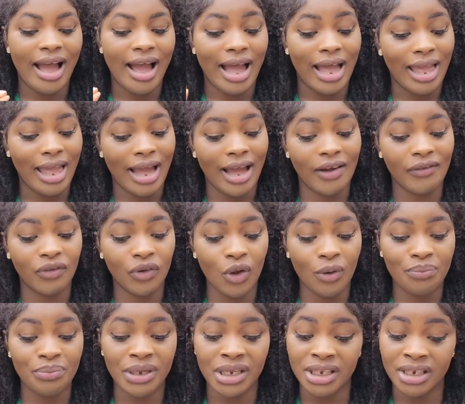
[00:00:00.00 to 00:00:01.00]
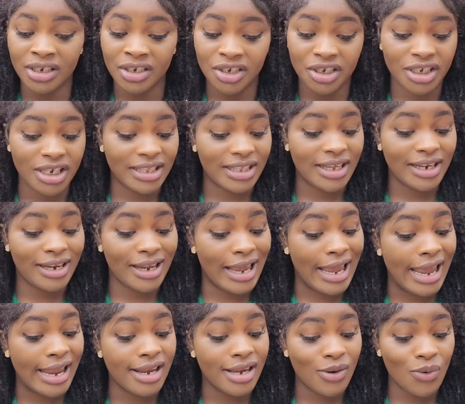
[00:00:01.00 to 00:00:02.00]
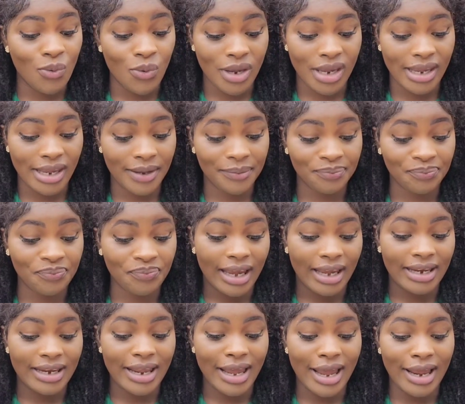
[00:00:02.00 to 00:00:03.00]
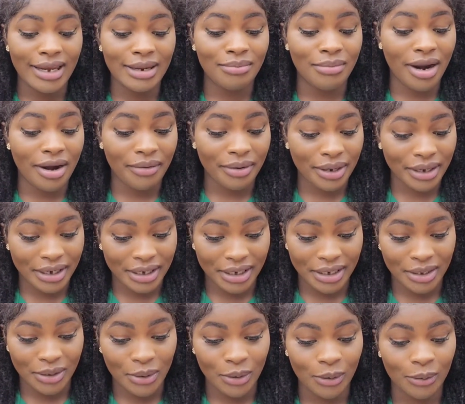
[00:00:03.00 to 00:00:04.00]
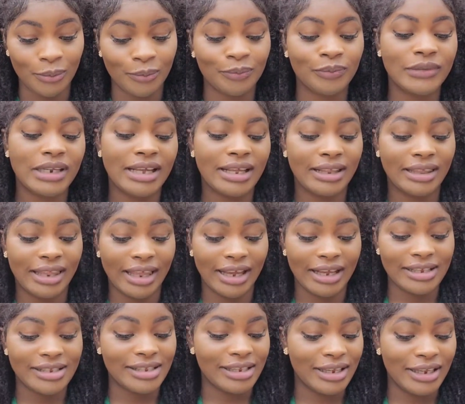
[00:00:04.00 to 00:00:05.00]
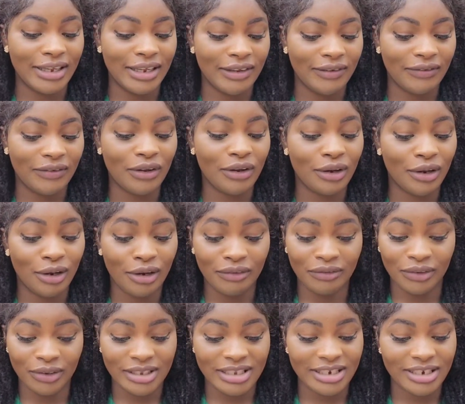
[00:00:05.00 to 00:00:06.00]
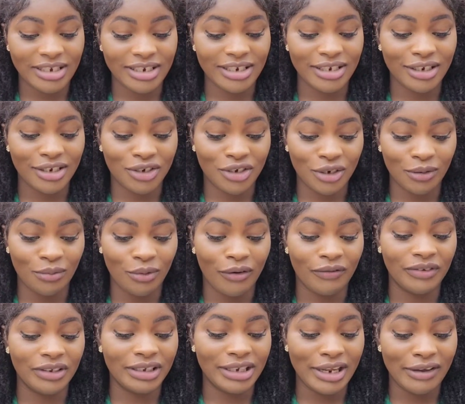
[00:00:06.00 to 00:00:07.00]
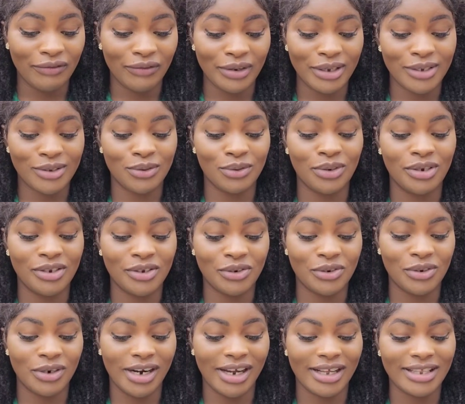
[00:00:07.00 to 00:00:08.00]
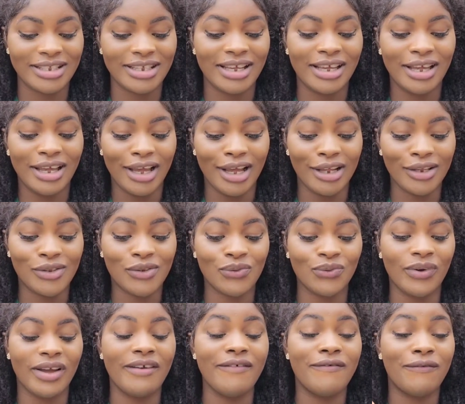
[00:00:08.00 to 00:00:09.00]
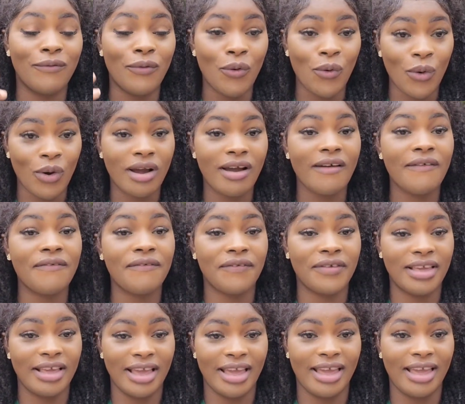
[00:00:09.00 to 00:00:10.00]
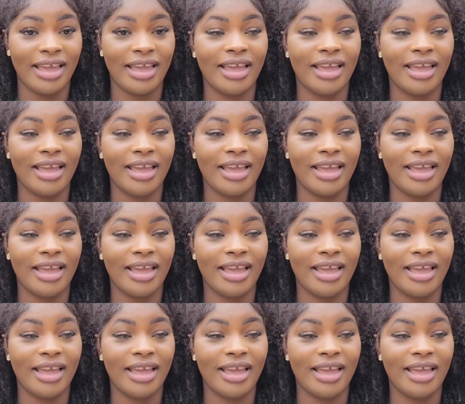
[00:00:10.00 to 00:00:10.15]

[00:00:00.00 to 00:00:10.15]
I have not been initiated anyway in any marine kingdom. Thanks, Eve. Love your teaching. The job of the devil is to distract and to evoke fear.